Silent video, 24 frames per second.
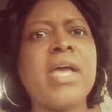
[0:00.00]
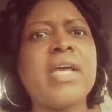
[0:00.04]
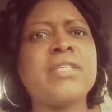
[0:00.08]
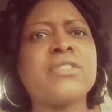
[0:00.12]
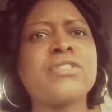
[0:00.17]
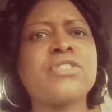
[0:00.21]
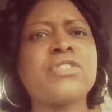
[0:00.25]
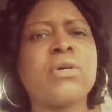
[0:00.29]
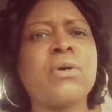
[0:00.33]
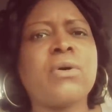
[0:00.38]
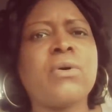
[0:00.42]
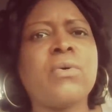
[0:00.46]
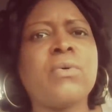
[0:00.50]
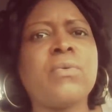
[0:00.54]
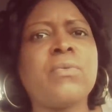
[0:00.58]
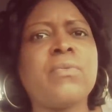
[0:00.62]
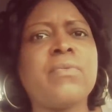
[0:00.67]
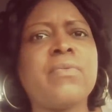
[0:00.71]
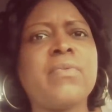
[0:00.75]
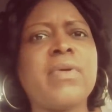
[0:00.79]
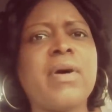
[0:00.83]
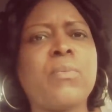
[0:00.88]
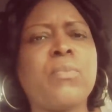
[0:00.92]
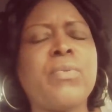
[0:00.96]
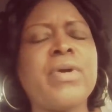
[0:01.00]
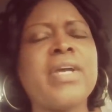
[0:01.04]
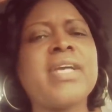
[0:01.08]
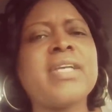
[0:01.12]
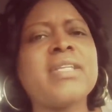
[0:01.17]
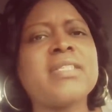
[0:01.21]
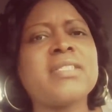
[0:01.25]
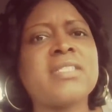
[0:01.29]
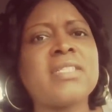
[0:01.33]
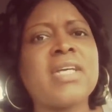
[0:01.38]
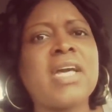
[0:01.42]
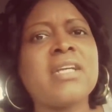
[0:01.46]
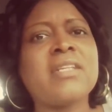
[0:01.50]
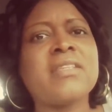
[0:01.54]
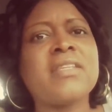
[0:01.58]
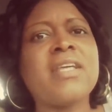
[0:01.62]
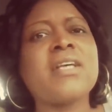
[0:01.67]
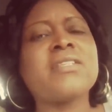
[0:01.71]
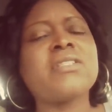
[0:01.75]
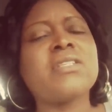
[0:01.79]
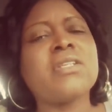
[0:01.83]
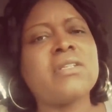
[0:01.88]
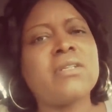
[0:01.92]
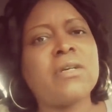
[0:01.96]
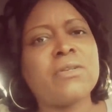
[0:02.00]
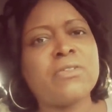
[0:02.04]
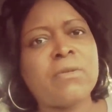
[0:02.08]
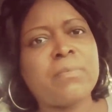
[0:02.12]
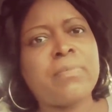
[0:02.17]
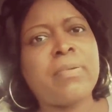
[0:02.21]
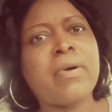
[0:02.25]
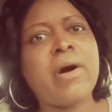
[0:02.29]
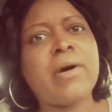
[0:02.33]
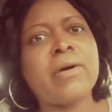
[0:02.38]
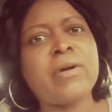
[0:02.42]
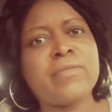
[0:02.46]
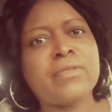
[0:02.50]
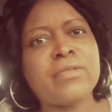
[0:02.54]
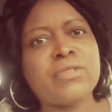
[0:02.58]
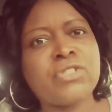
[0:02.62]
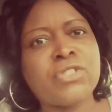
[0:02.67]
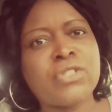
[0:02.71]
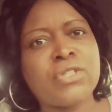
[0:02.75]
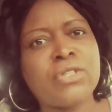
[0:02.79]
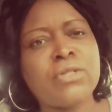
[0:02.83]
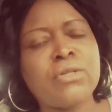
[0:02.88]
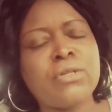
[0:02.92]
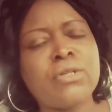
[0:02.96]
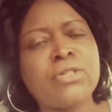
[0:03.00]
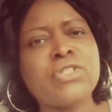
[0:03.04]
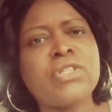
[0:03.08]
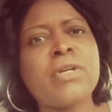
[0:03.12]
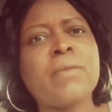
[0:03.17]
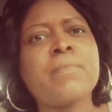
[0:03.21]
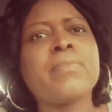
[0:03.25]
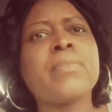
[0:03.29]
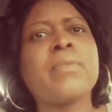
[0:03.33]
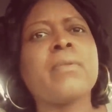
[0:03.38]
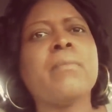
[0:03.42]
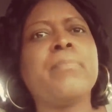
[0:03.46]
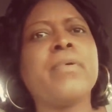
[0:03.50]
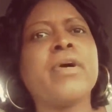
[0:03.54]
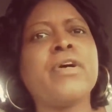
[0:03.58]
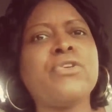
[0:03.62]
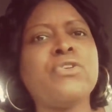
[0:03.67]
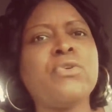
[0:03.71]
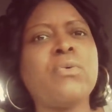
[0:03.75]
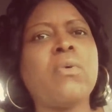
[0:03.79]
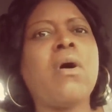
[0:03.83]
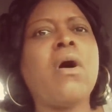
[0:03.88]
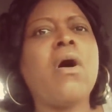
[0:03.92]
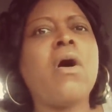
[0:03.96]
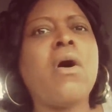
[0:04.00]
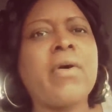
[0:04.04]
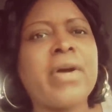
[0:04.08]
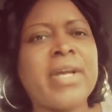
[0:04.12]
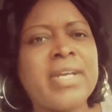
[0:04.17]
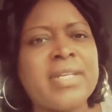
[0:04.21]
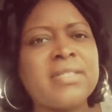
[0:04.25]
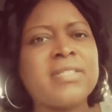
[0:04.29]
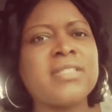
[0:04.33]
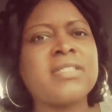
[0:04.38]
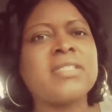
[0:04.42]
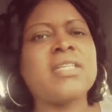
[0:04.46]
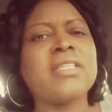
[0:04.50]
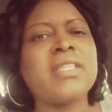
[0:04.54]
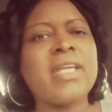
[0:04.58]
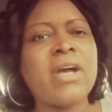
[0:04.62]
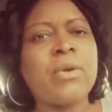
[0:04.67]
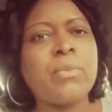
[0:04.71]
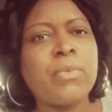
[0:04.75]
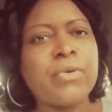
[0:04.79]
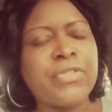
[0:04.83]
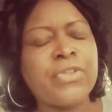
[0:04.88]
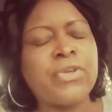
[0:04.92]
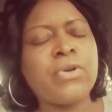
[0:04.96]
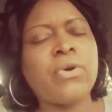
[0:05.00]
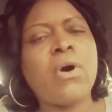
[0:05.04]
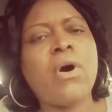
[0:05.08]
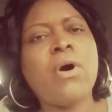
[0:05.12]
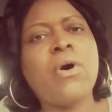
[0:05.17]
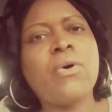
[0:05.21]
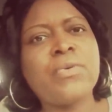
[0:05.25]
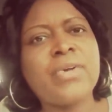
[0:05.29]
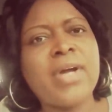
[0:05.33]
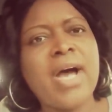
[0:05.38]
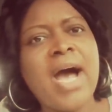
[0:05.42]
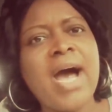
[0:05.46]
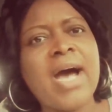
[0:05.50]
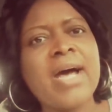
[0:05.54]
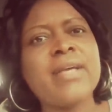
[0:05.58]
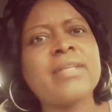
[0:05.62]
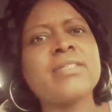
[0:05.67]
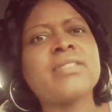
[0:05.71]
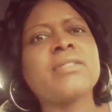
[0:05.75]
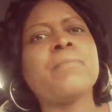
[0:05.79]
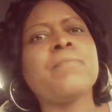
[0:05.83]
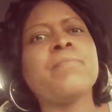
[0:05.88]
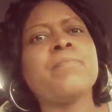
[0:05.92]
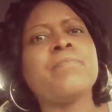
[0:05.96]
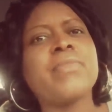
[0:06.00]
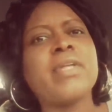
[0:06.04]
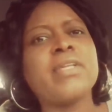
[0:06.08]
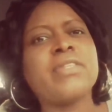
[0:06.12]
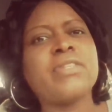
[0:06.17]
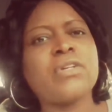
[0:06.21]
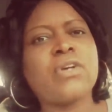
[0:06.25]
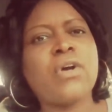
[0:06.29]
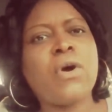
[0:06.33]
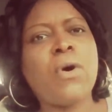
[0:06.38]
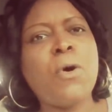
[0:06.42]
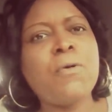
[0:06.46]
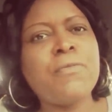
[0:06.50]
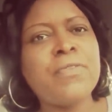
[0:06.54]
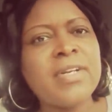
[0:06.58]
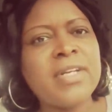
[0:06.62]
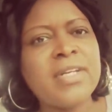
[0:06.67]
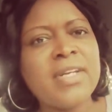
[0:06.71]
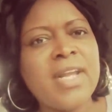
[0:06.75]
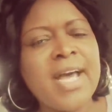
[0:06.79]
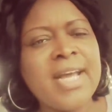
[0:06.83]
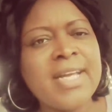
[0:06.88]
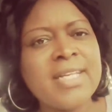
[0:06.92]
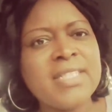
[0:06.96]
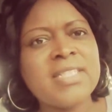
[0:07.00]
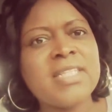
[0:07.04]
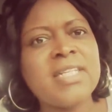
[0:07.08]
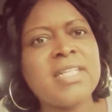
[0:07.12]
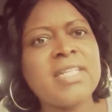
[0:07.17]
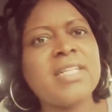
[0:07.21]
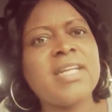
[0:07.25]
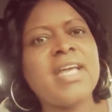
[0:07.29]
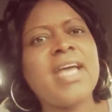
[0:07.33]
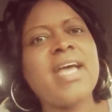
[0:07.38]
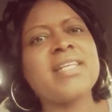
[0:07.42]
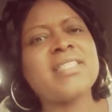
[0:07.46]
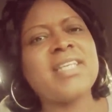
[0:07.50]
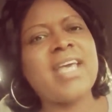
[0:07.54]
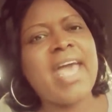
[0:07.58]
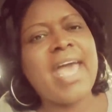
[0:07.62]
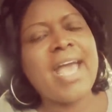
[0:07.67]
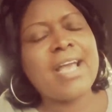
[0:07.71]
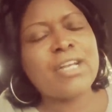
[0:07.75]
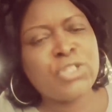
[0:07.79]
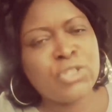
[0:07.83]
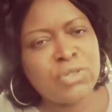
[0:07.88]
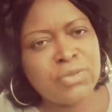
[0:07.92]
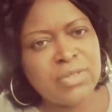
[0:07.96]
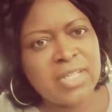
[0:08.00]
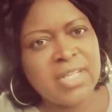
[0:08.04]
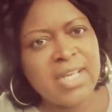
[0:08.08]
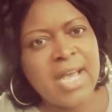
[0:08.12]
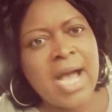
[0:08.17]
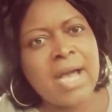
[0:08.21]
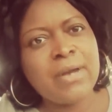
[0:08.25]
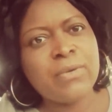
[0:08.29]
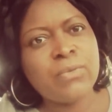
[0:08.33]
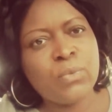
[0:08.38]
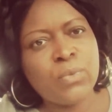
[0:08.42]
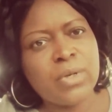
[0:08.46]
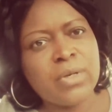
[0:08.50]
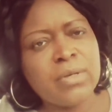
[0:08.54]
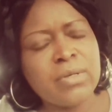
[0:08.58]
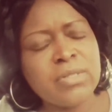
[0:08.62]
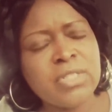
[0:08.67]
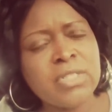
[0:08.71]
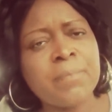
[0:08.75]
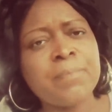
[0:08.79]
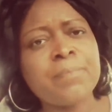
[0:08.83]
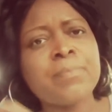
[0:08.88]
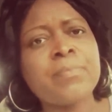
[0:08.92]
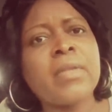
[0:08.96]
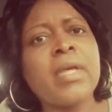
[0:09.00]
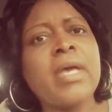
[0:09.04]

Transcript: And so, we can say that that's another part of the surge but you all can see that with your own eyes that the COVID 19 has actually gotten worse.